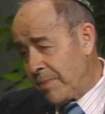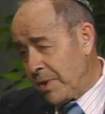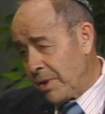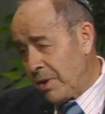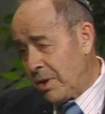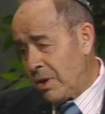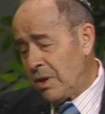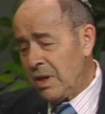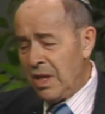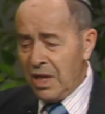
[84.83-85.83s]
You know,
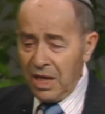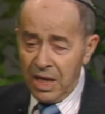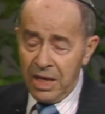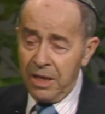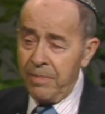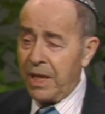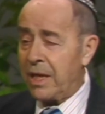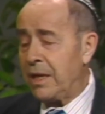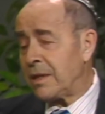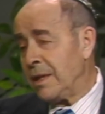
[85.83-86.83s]
and he make
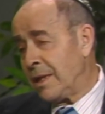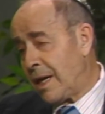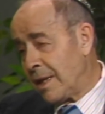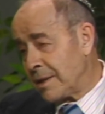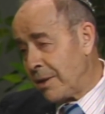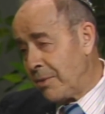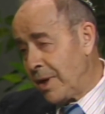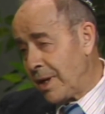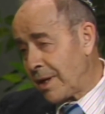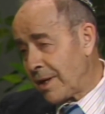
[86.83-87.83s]
eighteen dollars a
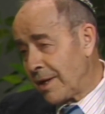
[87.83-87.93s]
week.